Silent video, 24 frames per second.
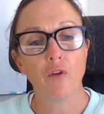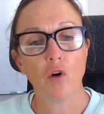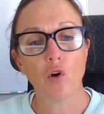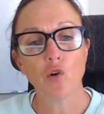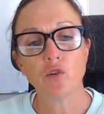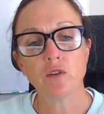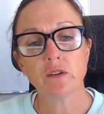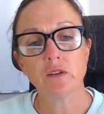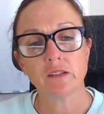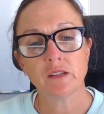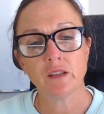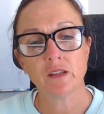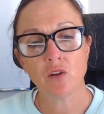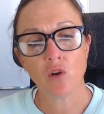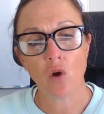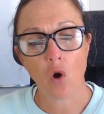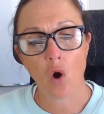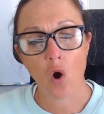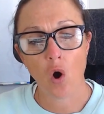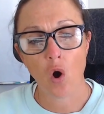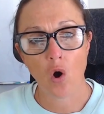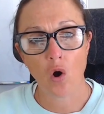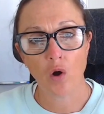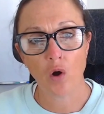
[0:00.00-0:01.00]
focusing
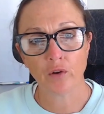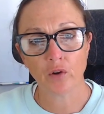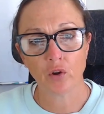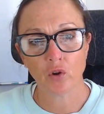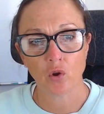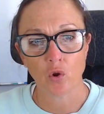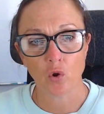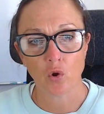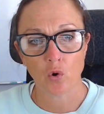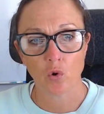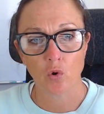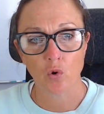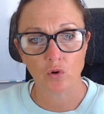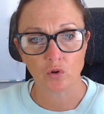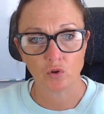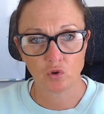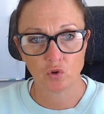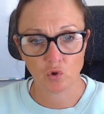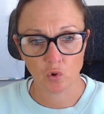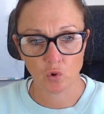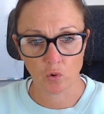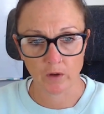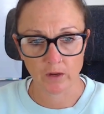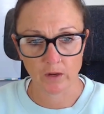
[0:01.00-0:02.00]
on your
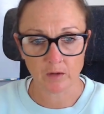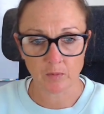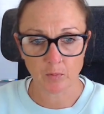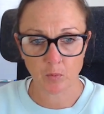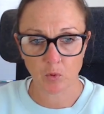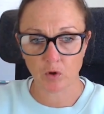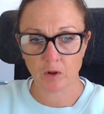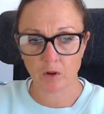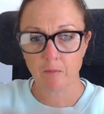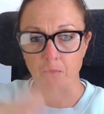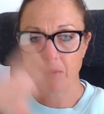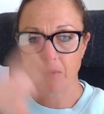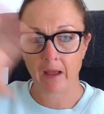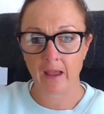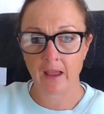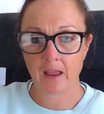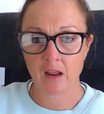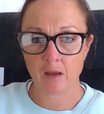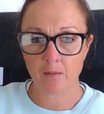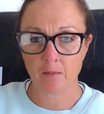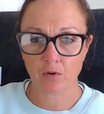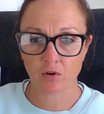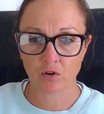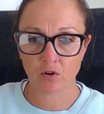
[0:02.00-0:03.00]
joint, putting
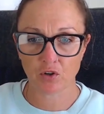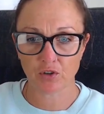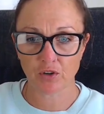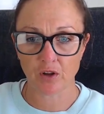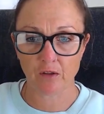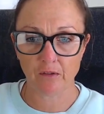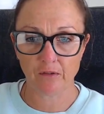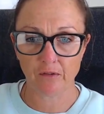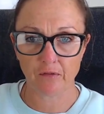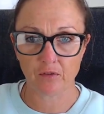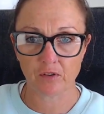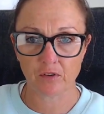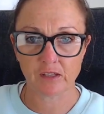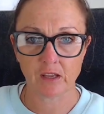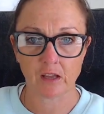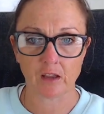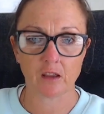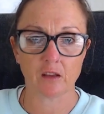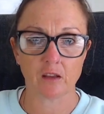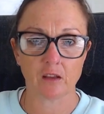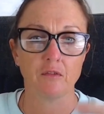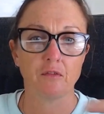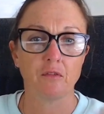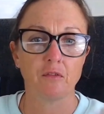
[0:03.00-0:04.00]
pain up on a shelf for a
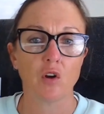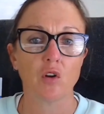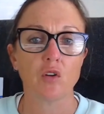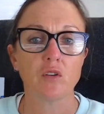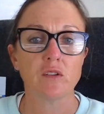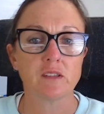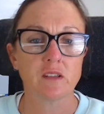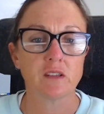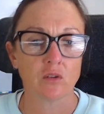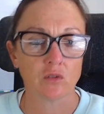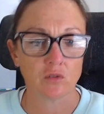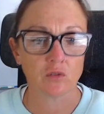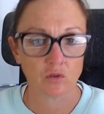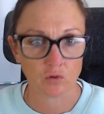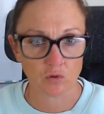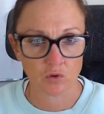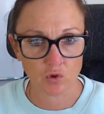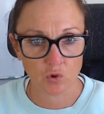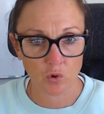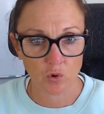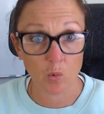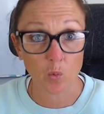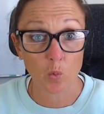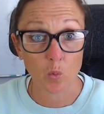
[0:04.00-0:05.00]
second and focusing on your
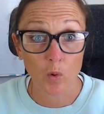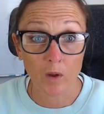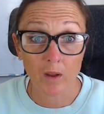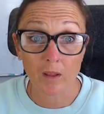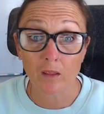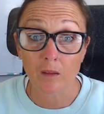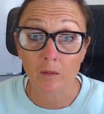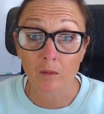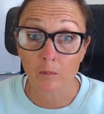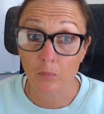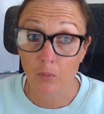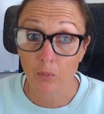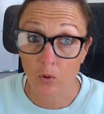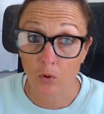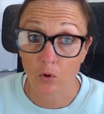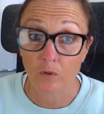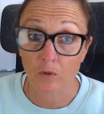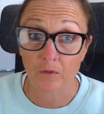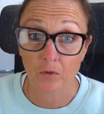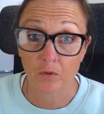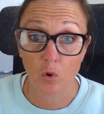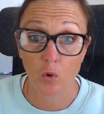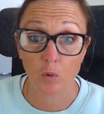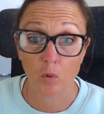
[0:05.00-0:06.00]
joint will
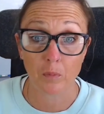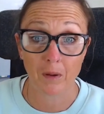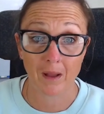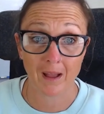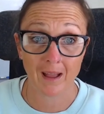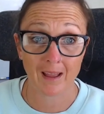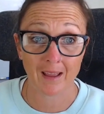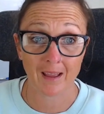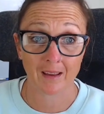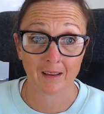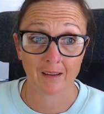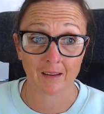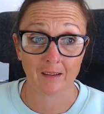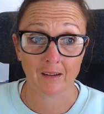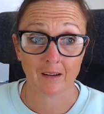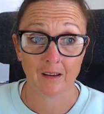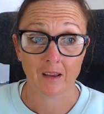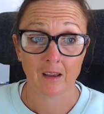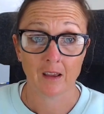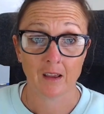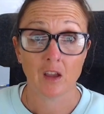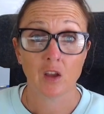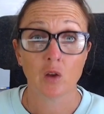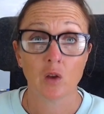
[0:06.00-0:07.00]
improve your pain.
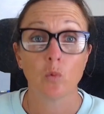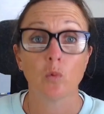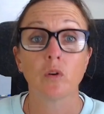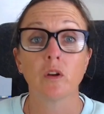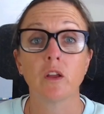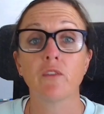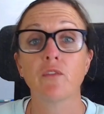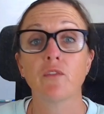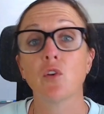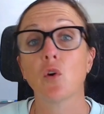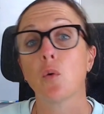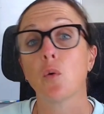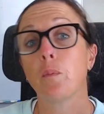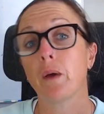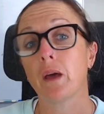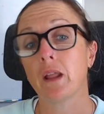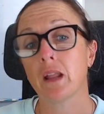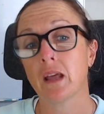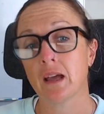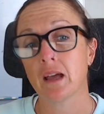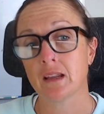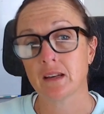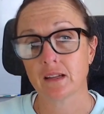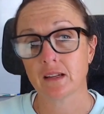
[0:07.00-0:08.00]
will give you a
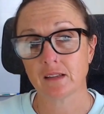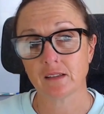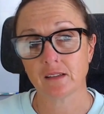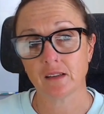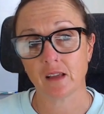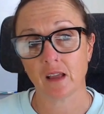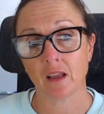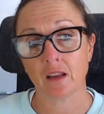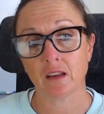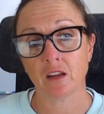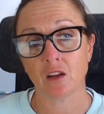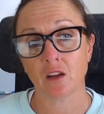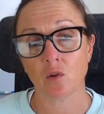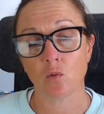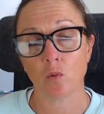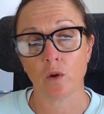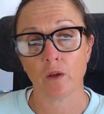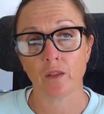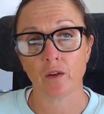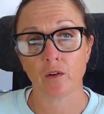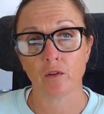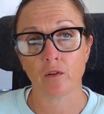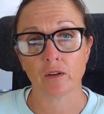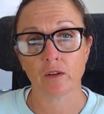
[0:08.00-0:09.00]
better understanding
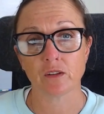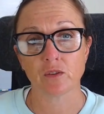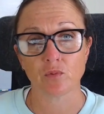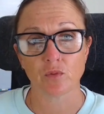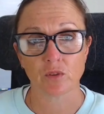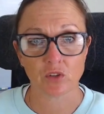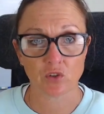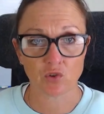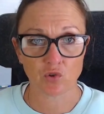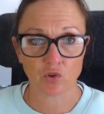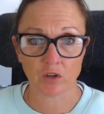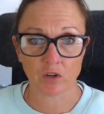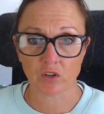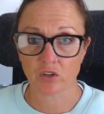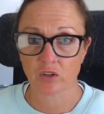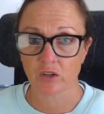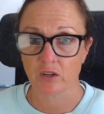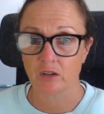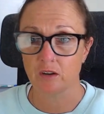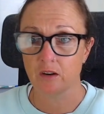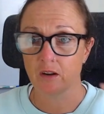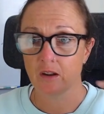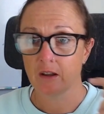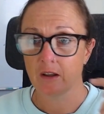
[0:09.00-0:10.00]
whether it's
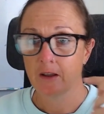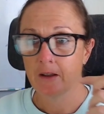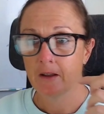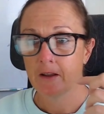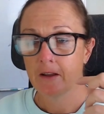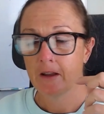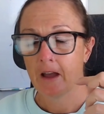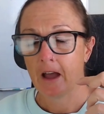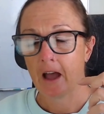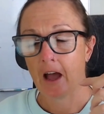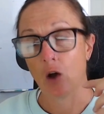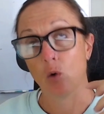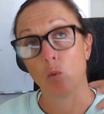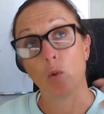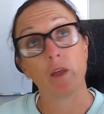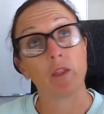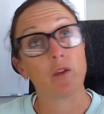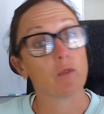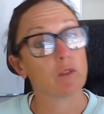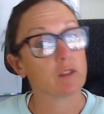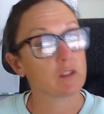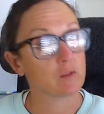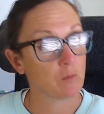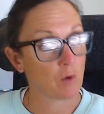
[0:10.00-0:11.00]
restriction,
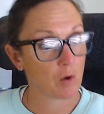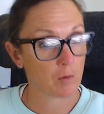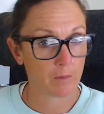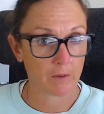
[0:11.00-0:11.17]
whether it's